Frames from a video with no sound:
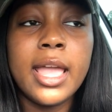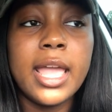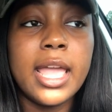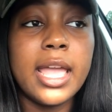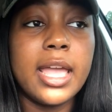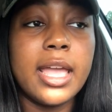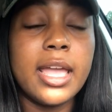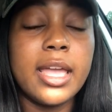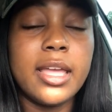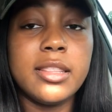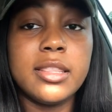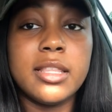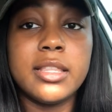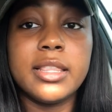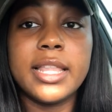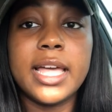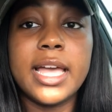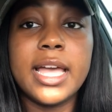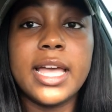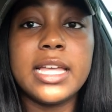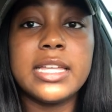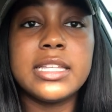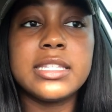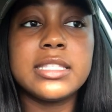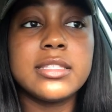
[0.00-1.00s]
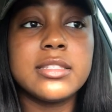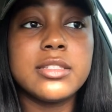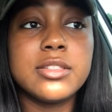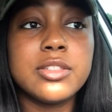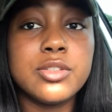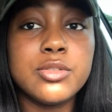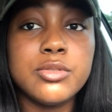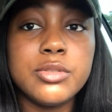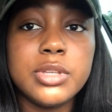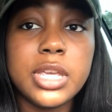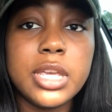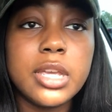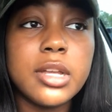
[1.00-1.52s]
And the last
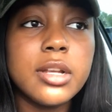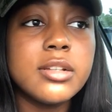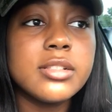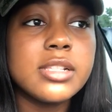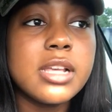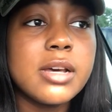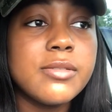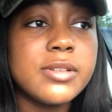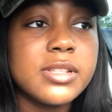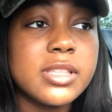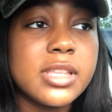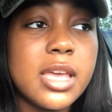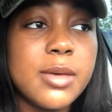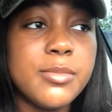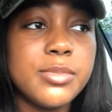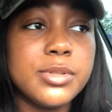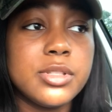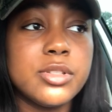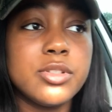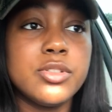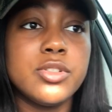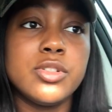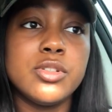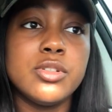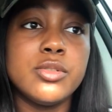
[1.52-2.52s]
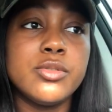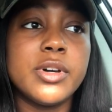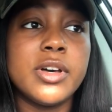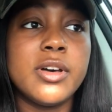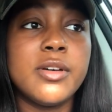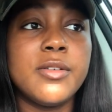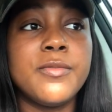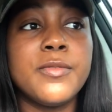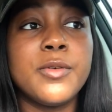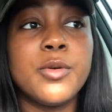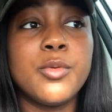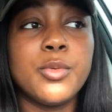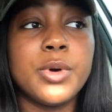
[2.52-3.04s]
2 years I wasn't able to do
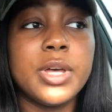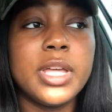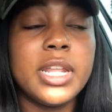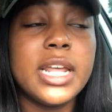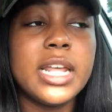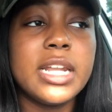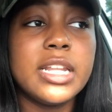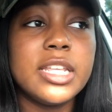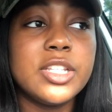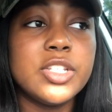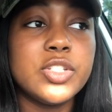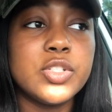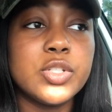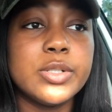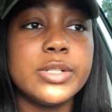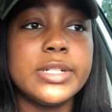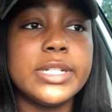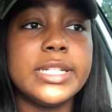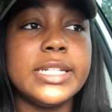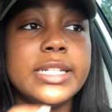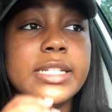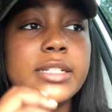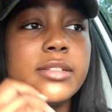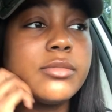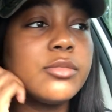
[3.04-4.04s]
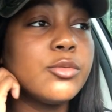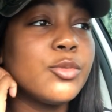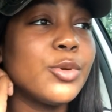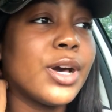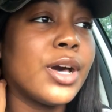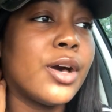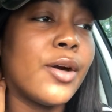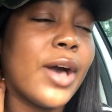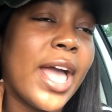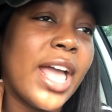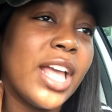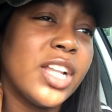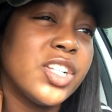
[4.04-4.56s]
one. For one, I didn't do it.
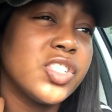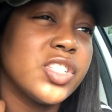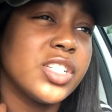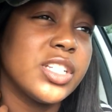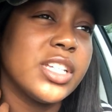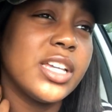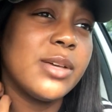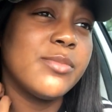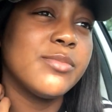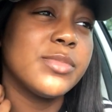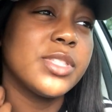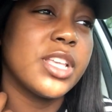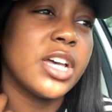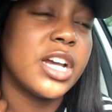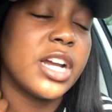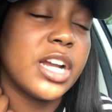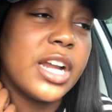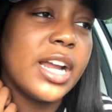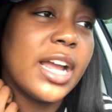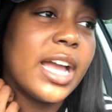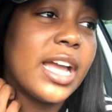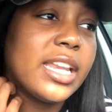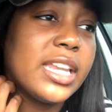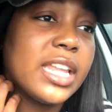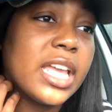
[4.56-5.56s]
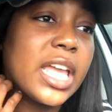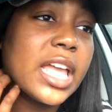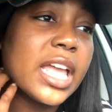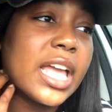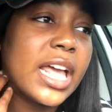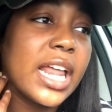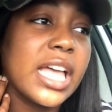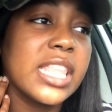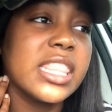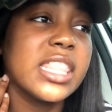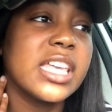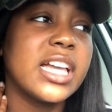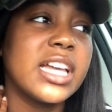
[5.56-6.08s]
Well, actually, I'm sorry. I
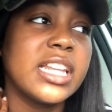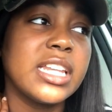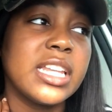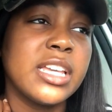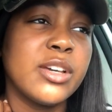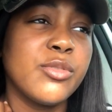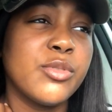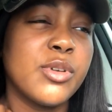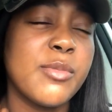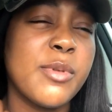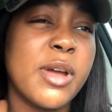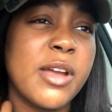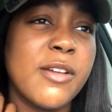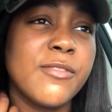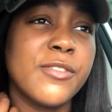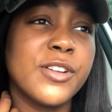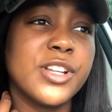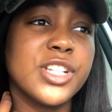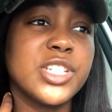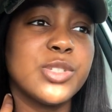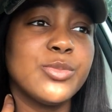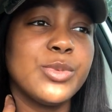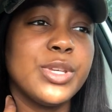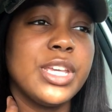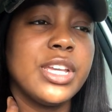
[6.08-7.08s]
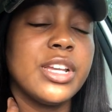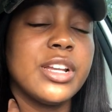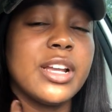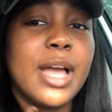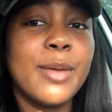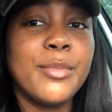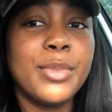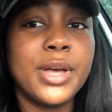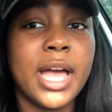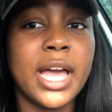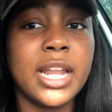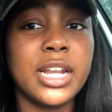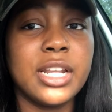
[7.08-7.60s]
think I did one my freshman year,
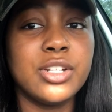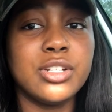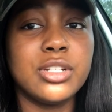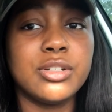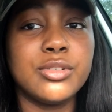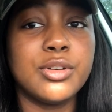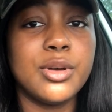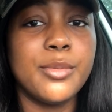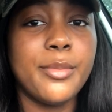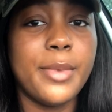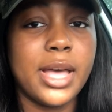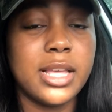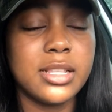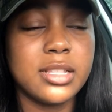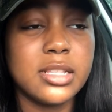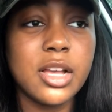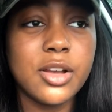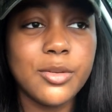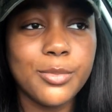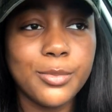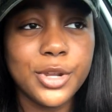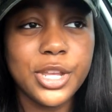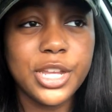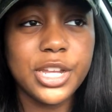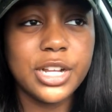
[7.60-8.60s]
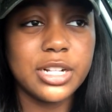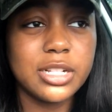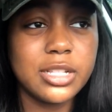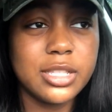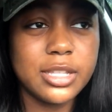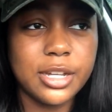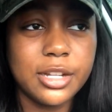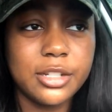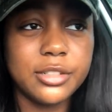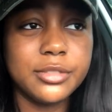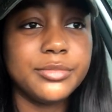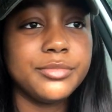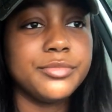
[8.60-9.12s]
but I didn't do one my sophomore year.
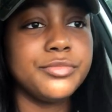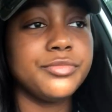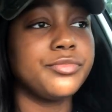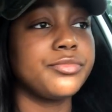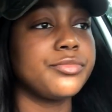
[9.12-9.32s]
So